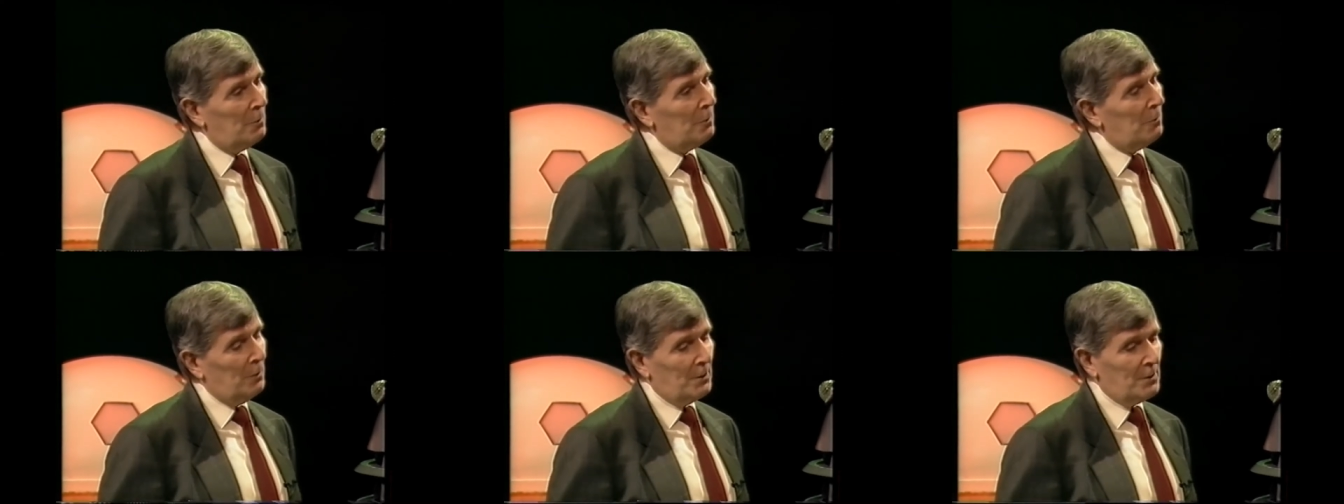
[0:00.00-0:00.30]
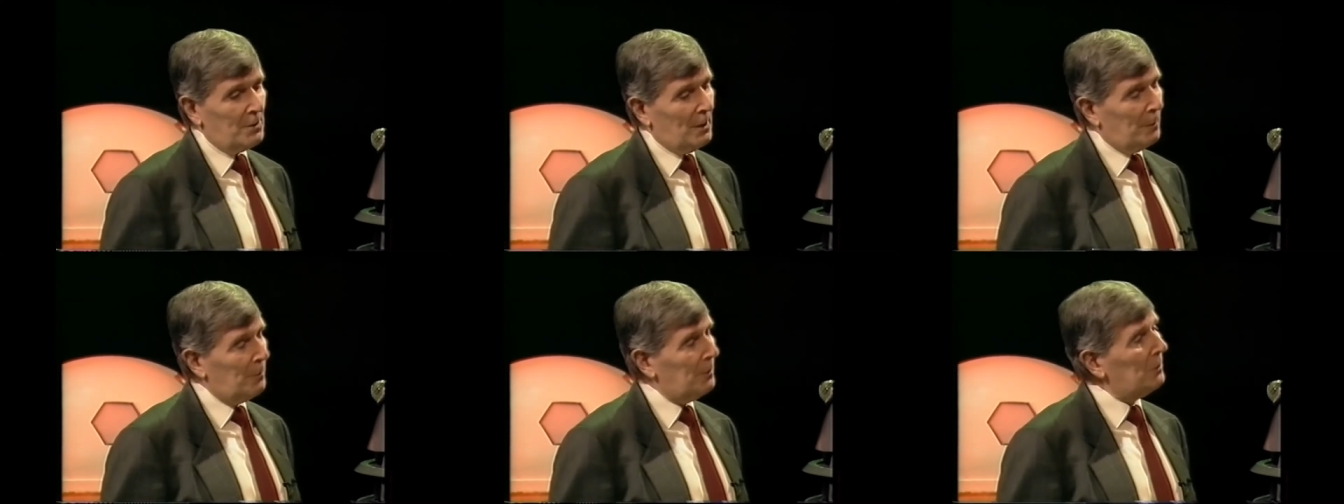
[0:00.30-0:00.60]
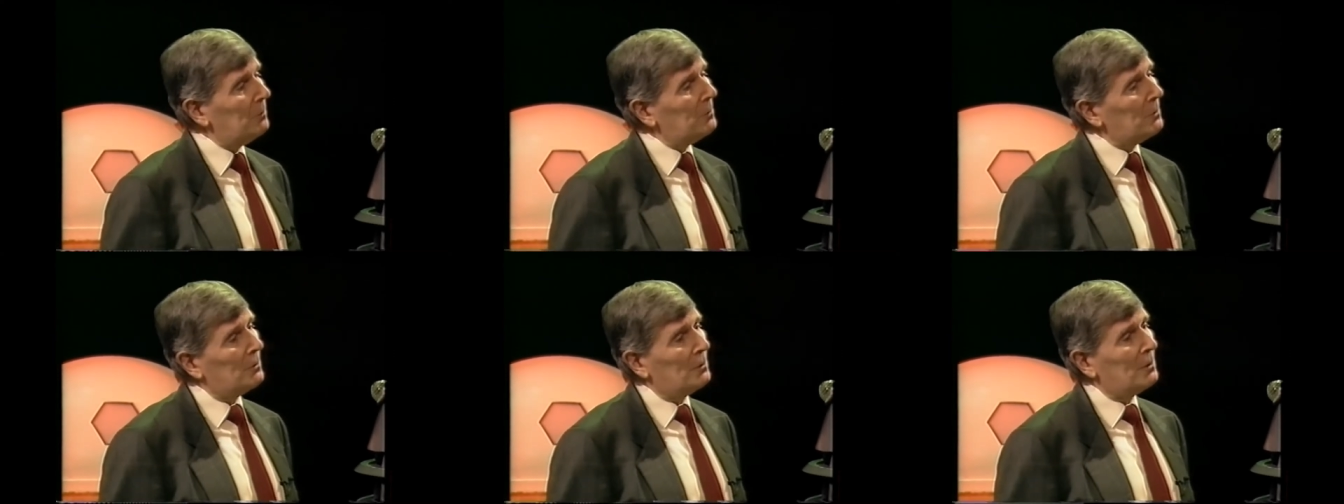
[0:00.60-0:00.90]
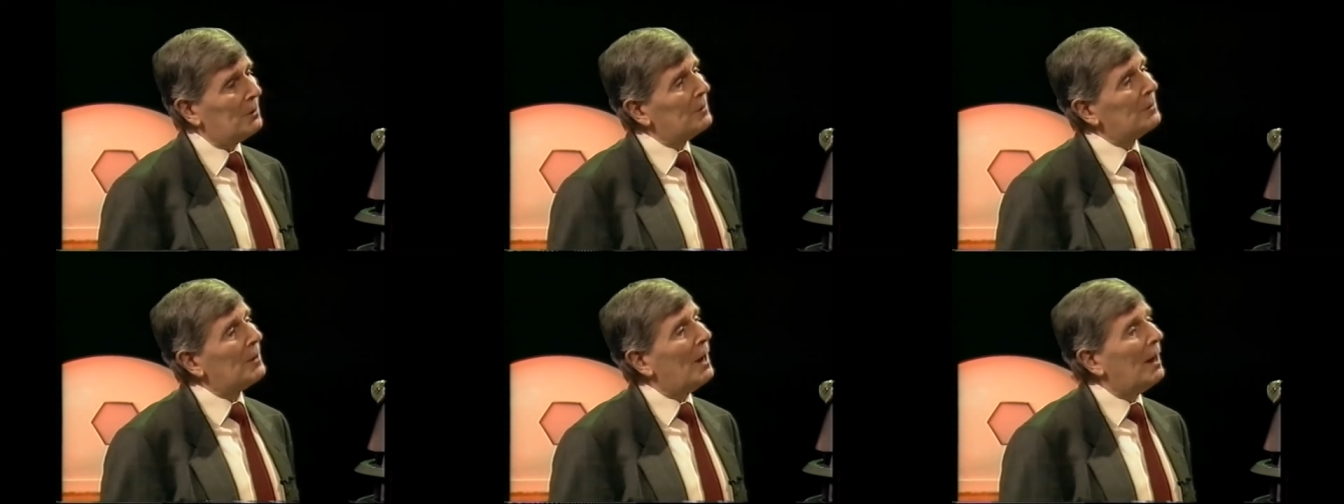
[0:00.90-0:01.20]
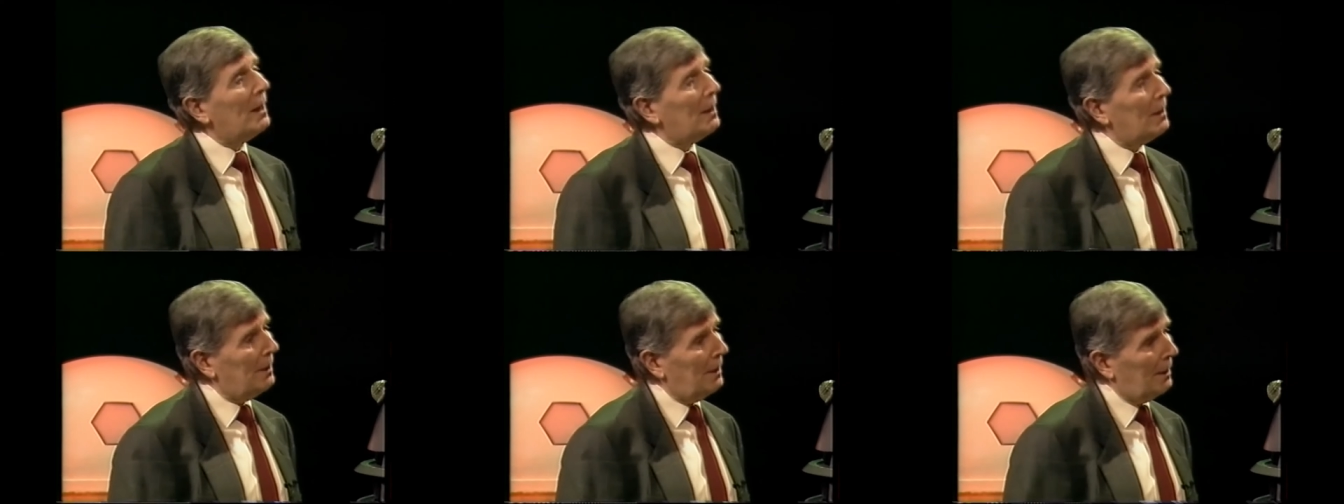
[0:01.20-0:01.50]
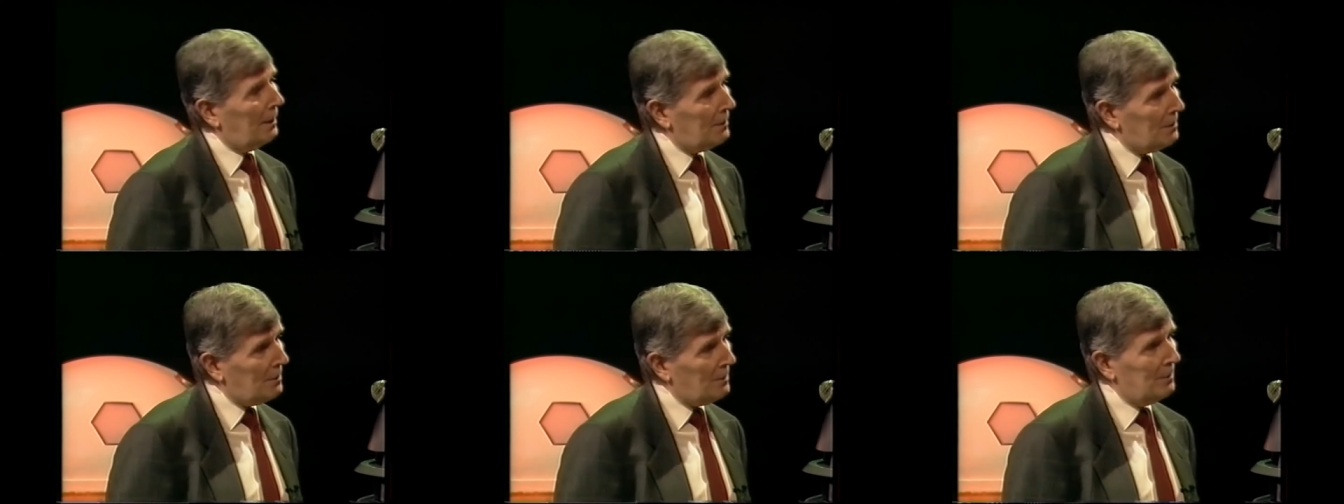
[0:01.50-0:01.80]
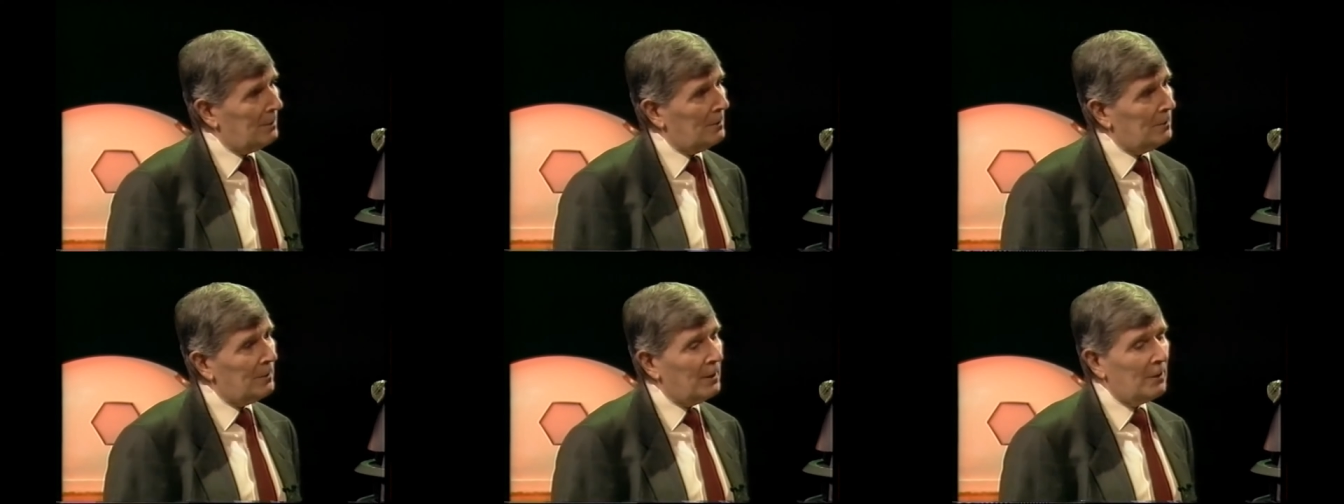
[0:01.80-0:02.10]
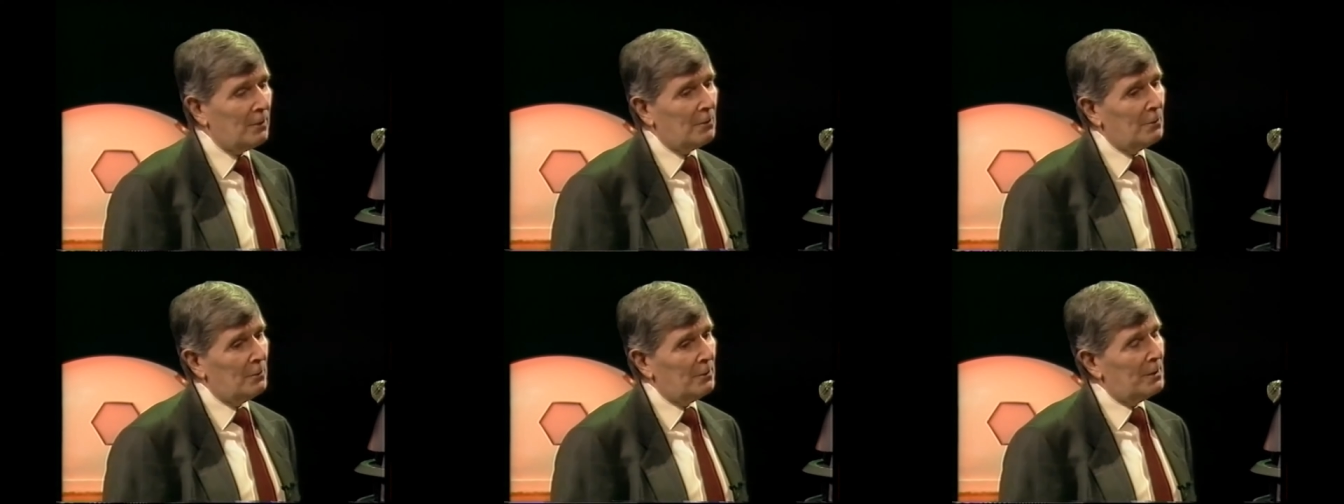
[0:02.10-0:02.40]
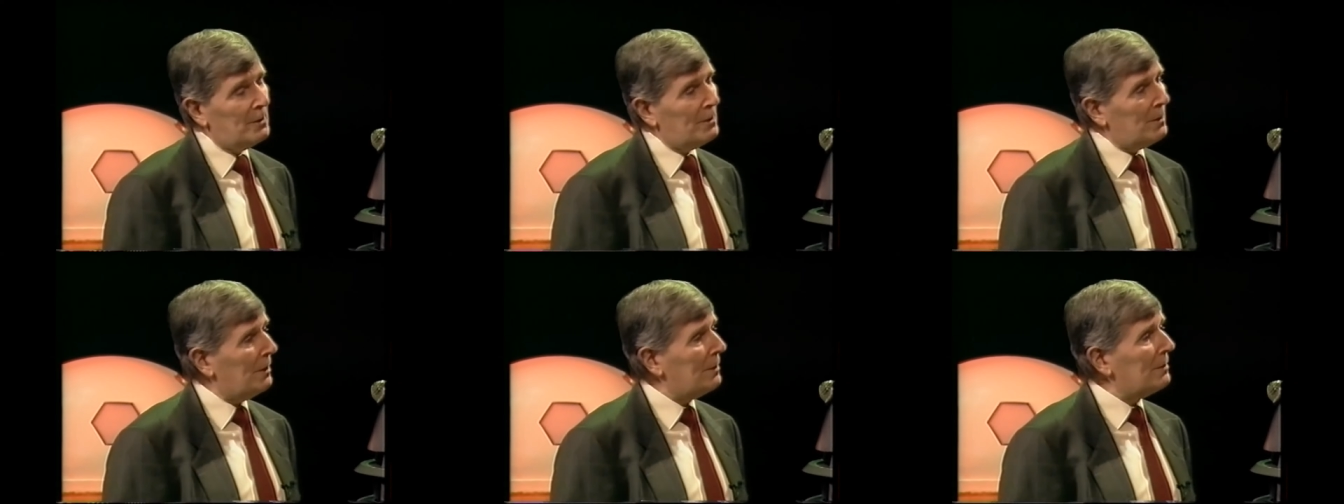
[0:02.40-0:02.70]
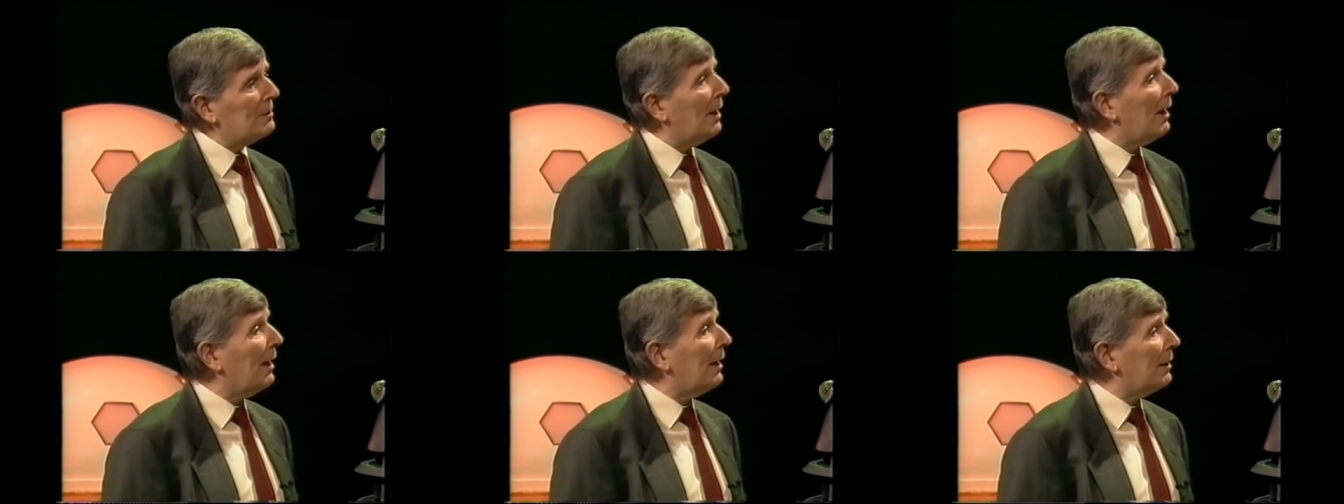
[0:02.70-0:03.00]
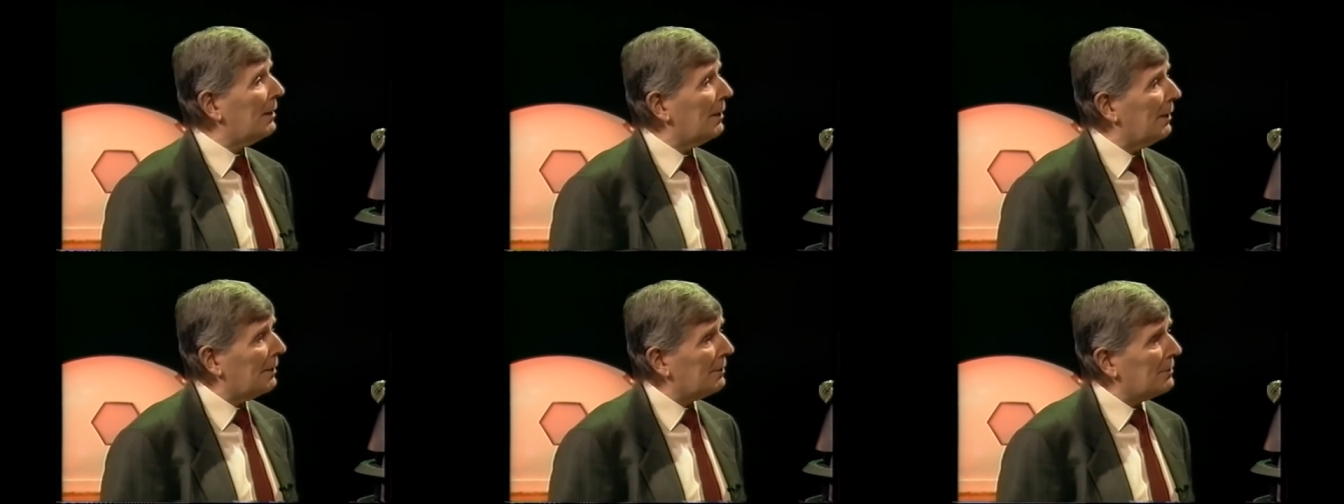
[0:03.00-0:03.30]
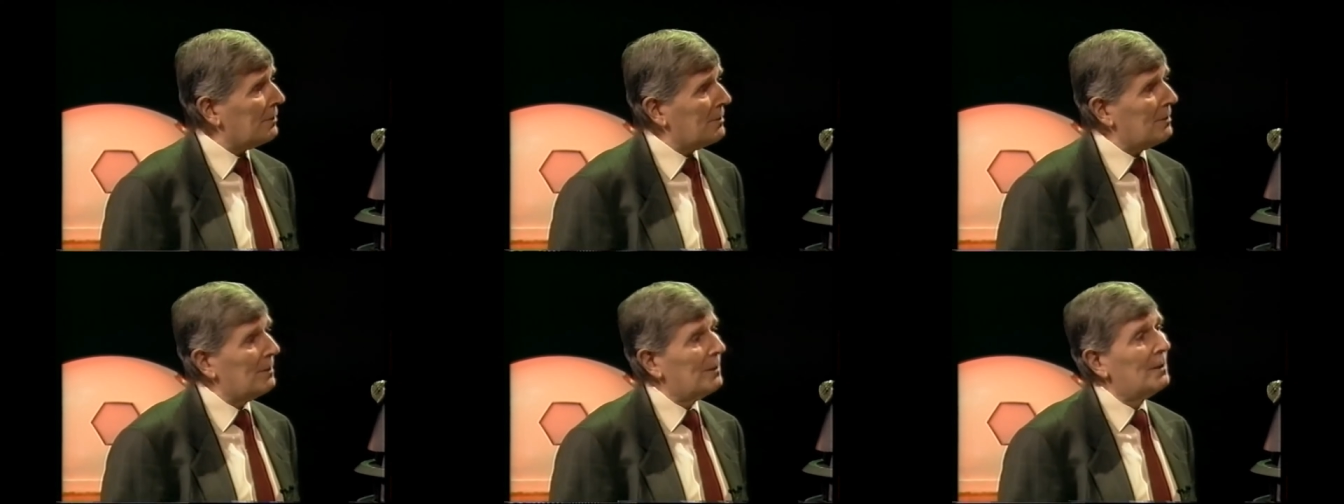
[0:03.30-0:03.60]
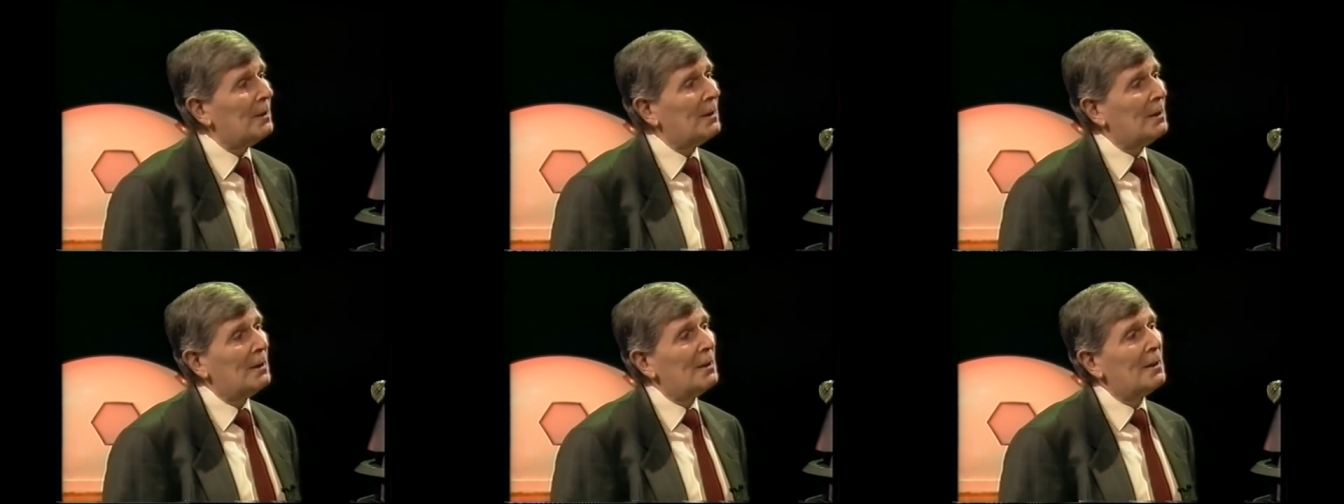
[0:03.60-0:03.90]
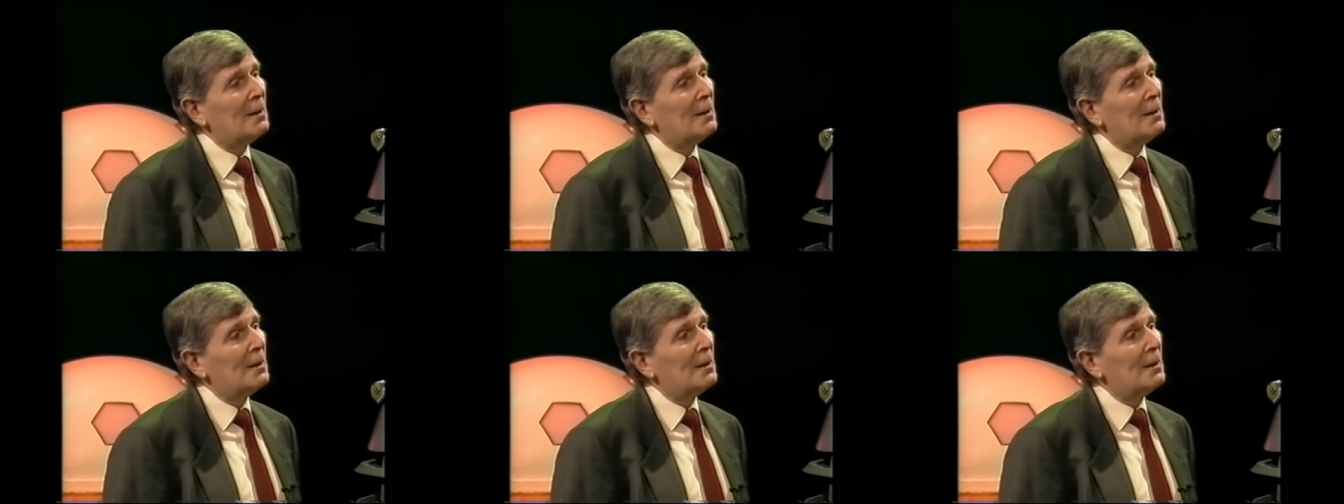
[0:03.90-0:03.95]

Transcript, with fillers: we want somebody who's good at dialects. And they thought they said dialects.